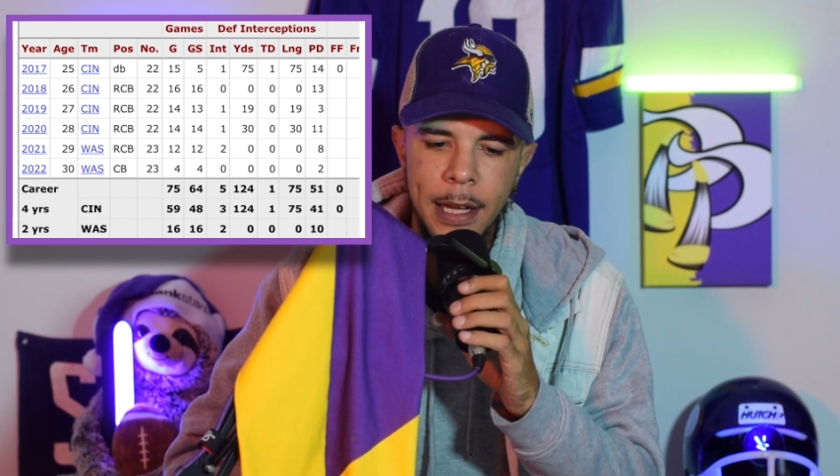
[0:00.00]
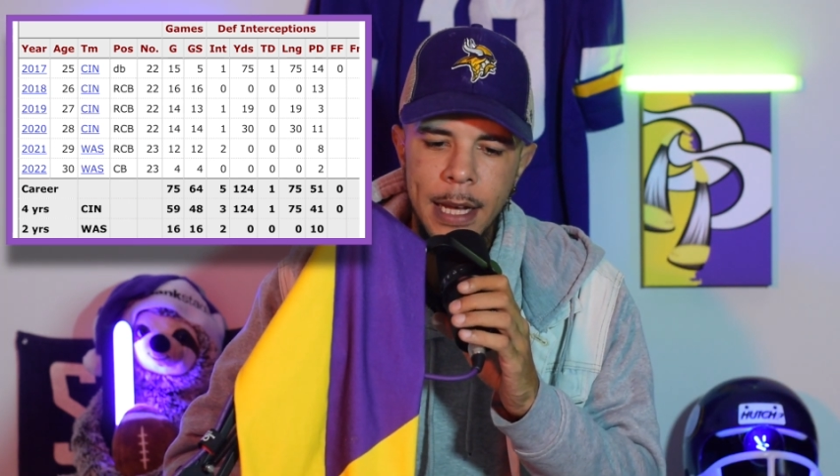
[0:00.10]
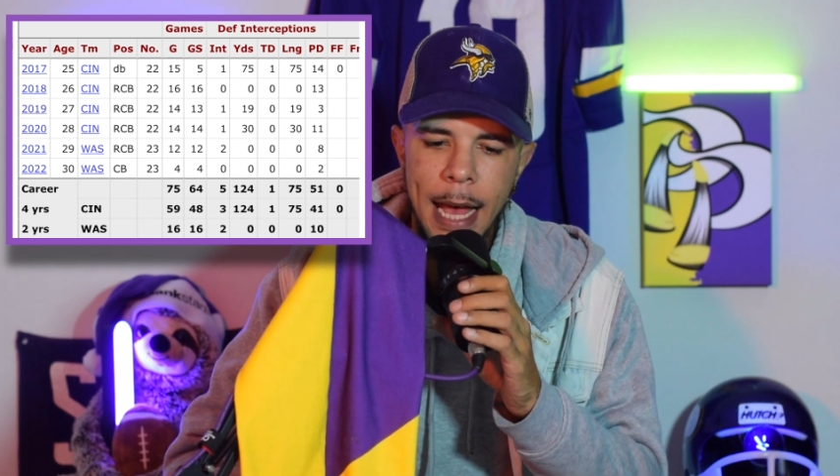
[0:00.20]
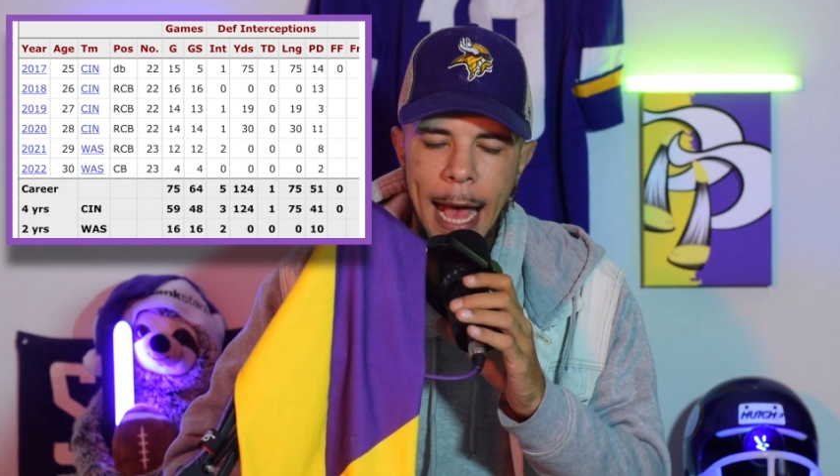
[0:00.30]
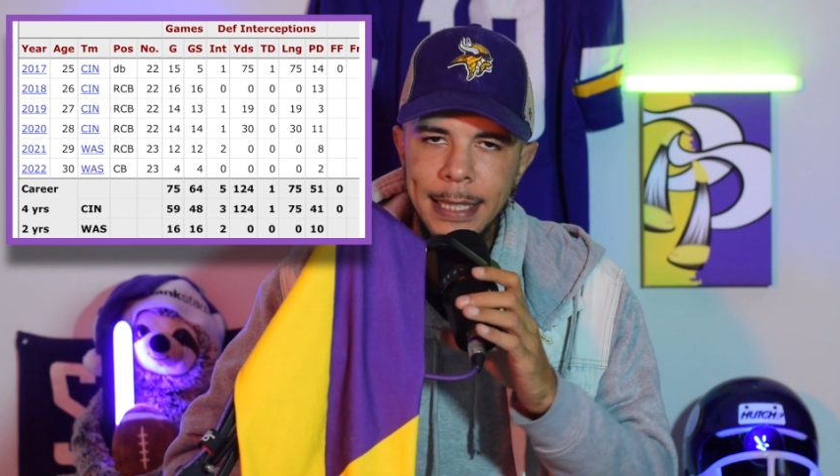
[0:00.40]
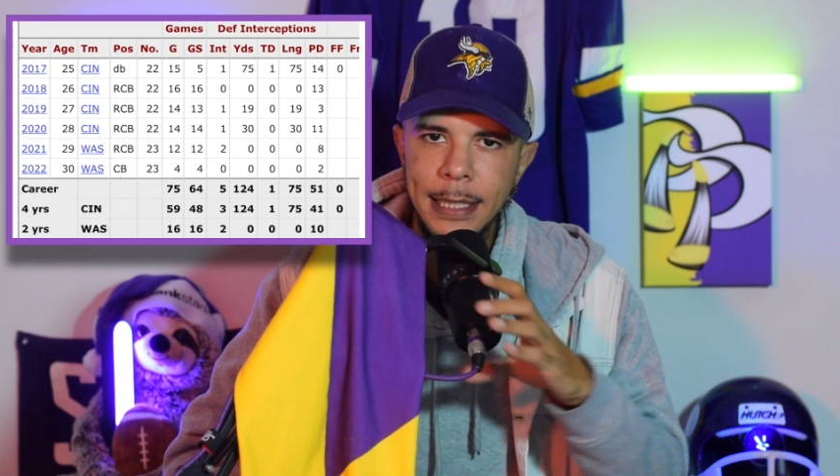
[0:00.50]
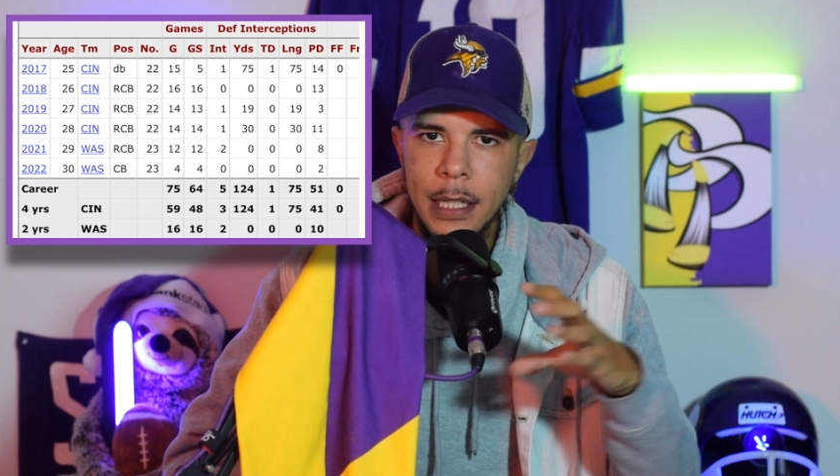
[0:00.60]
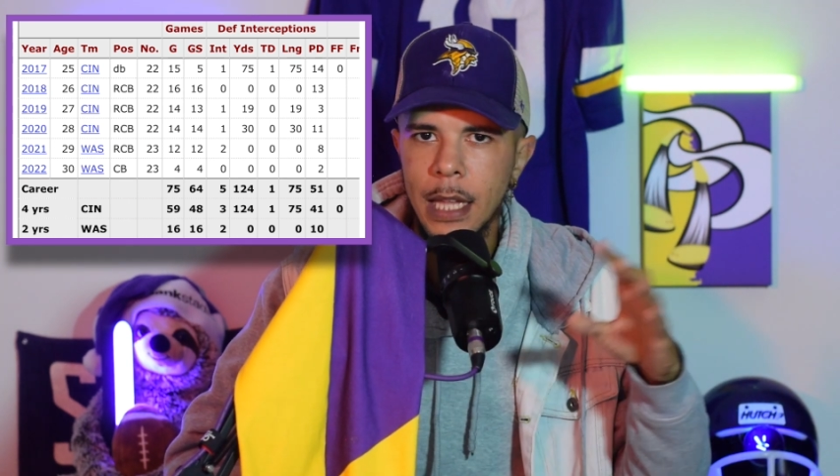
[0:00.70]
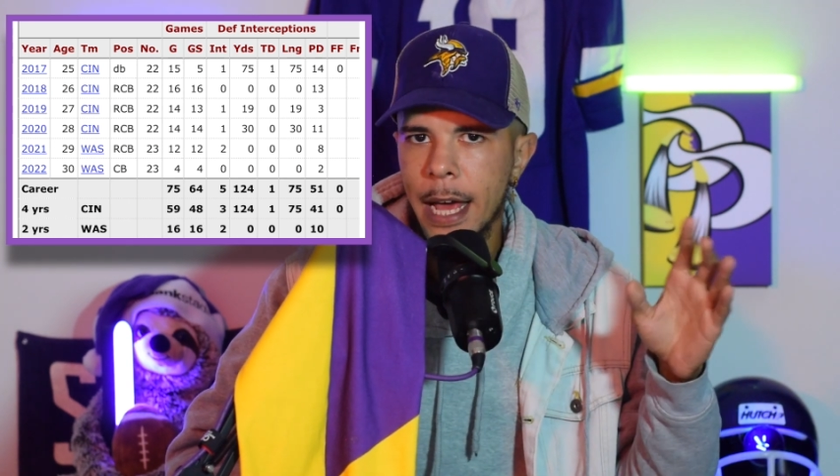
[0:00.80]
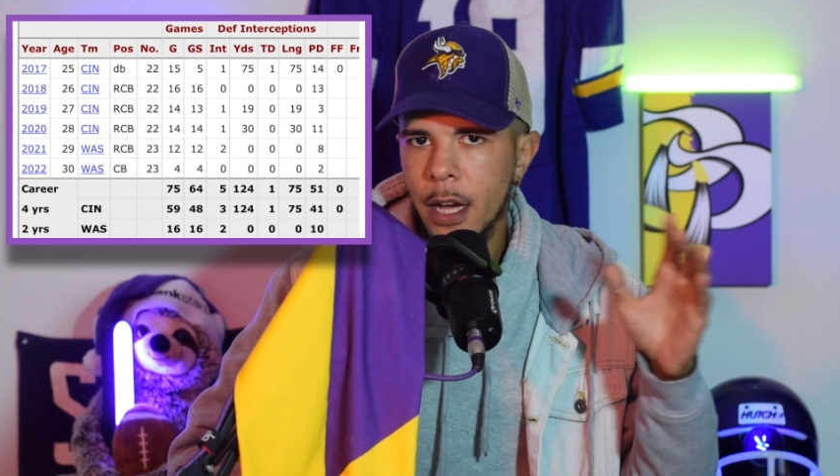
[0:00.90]
I see a
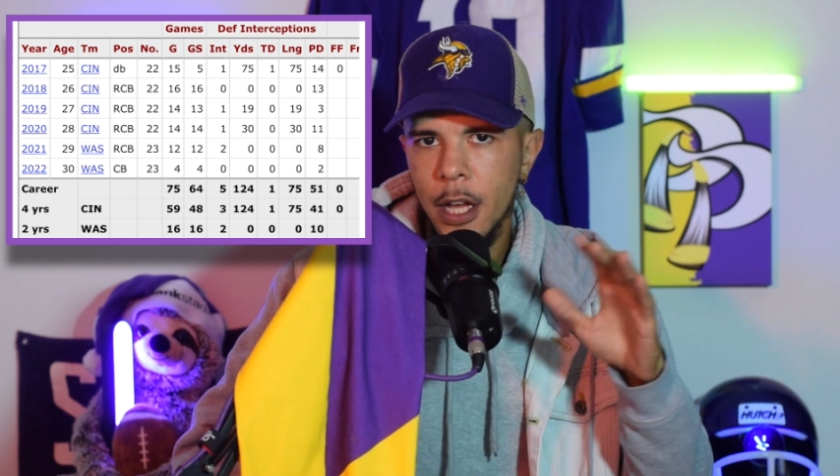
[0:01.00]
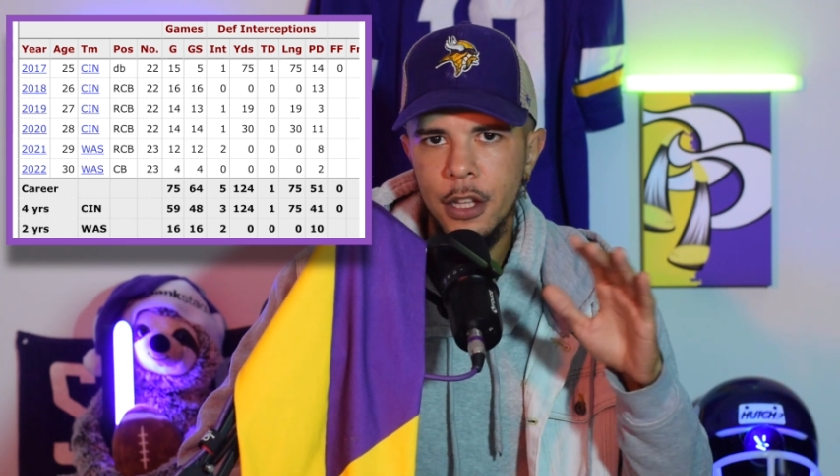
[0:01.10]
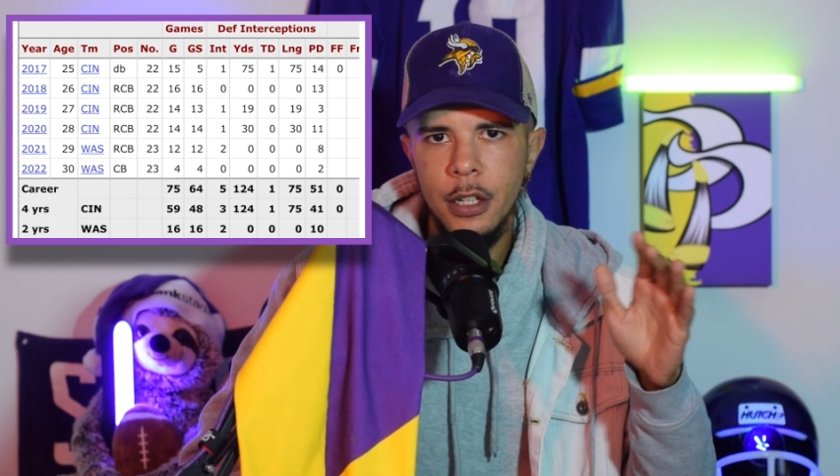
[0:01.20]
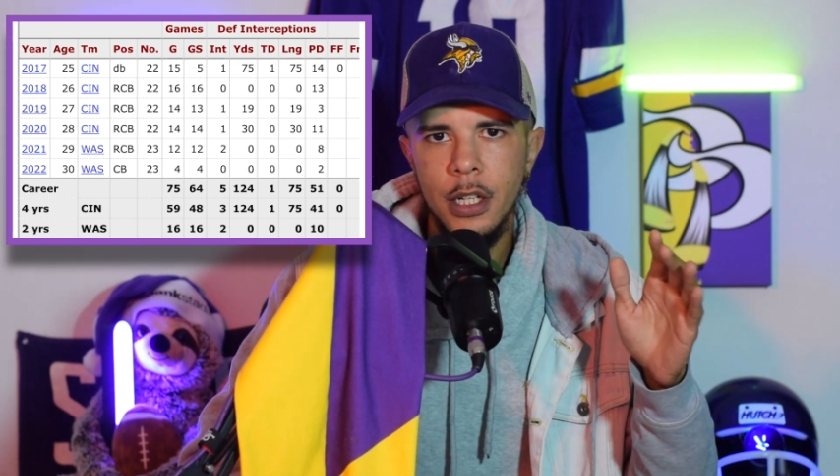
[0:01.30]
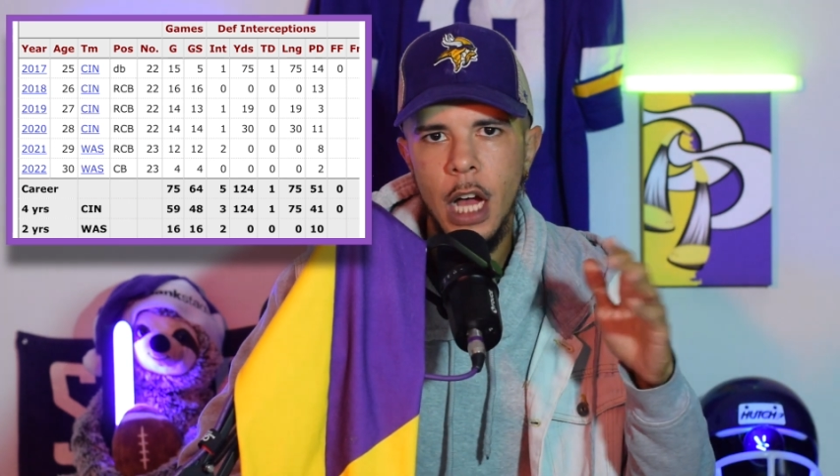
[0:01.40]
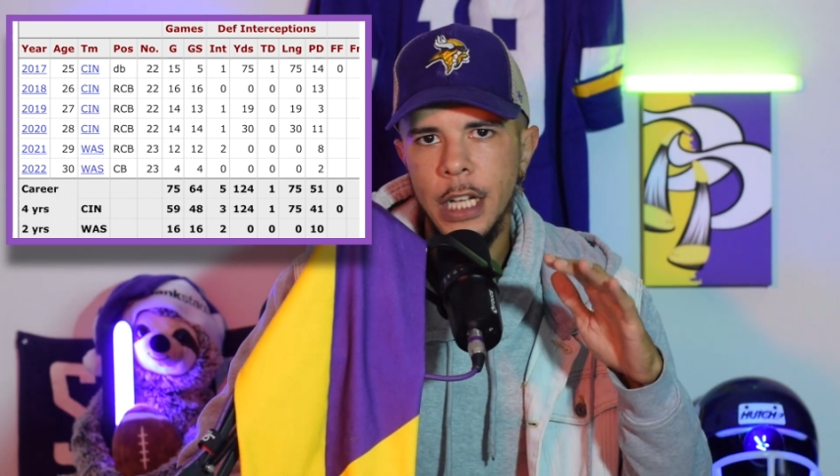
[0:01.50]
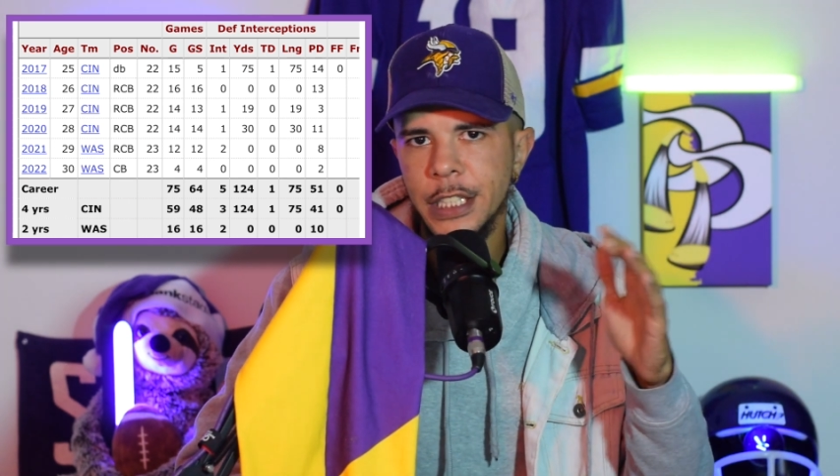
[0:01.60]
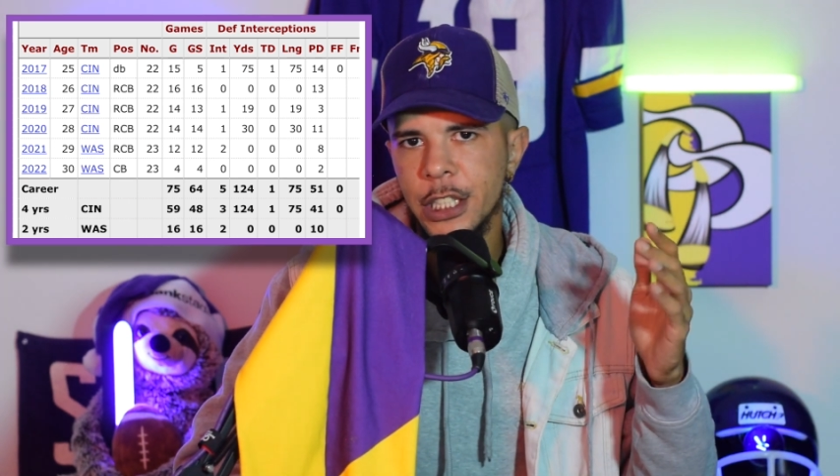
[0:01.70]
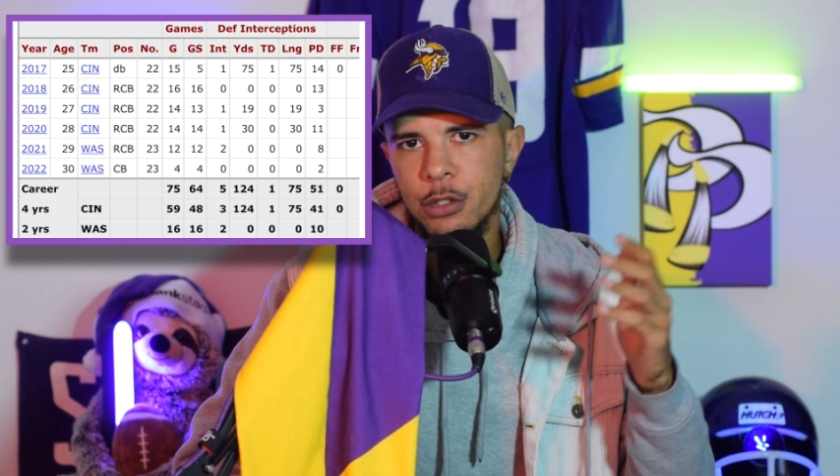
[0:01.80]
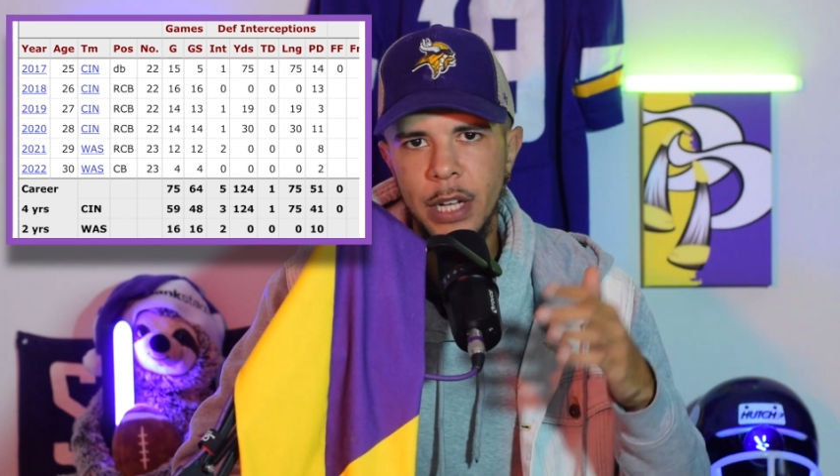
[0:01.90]
lot of other
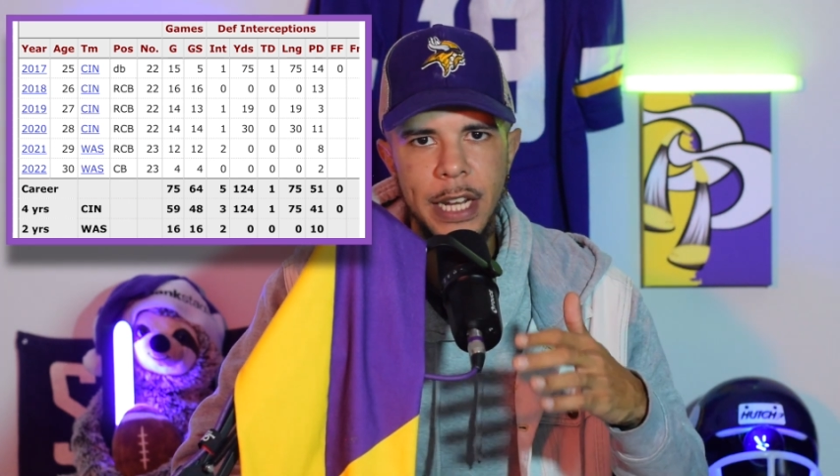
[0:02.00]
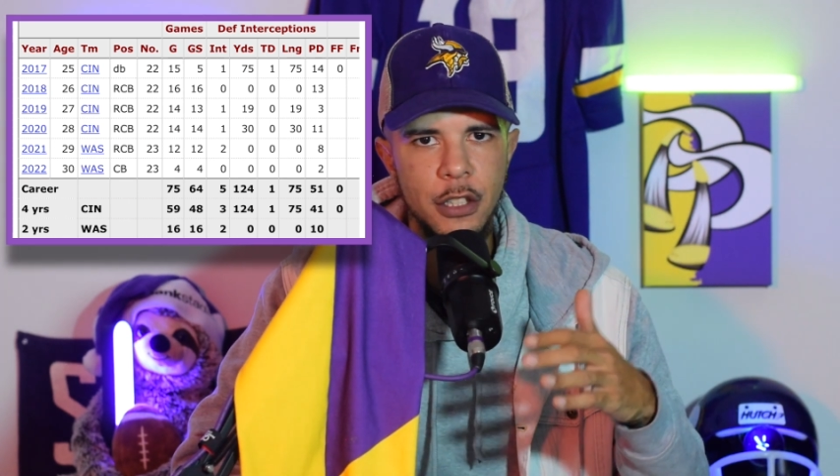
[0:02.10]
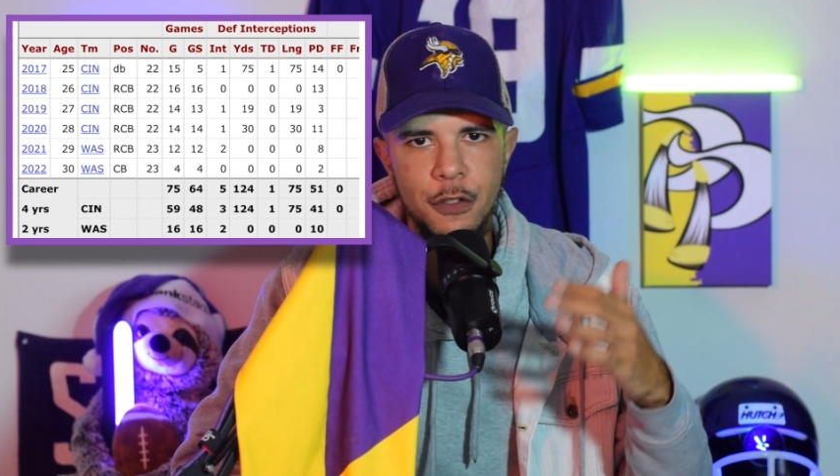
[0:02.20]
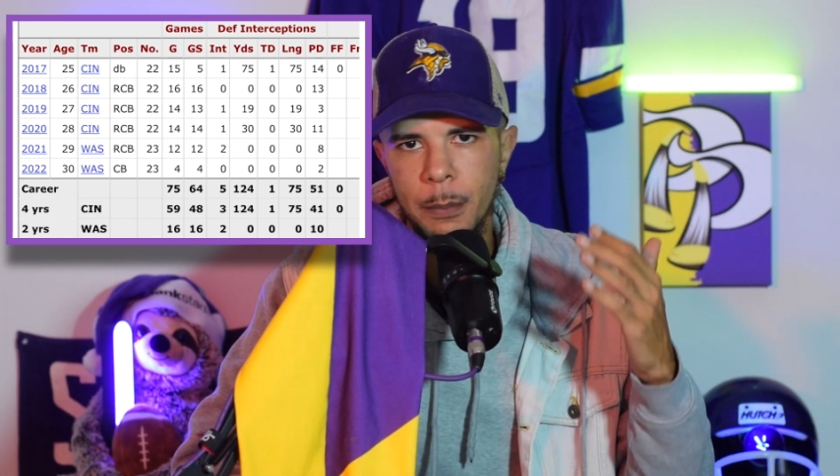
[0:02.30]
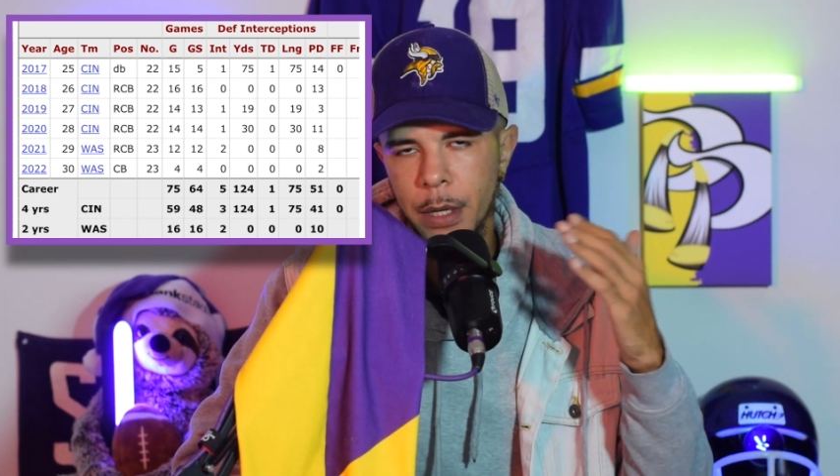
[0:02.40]
content creators from